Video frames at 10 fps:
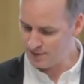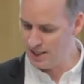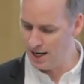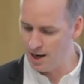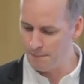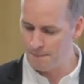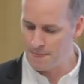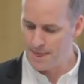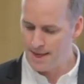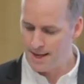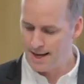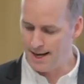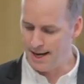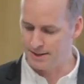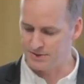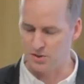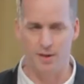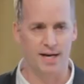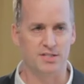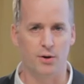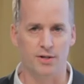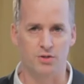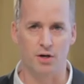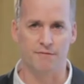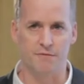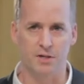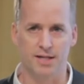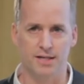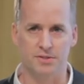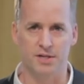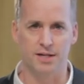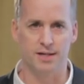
Um, and so that's how I started freelancing,